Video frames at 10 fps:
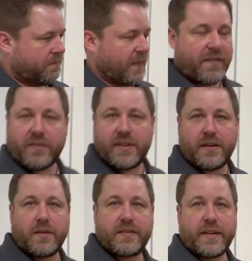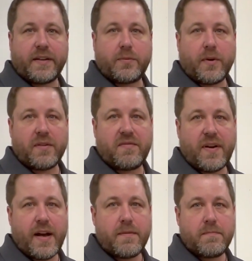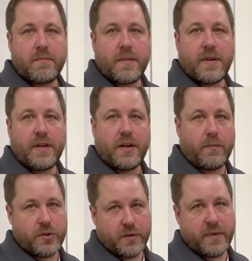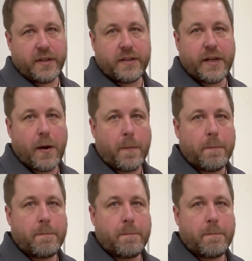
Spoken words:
everything looks like it's working fine, and we should be good to go.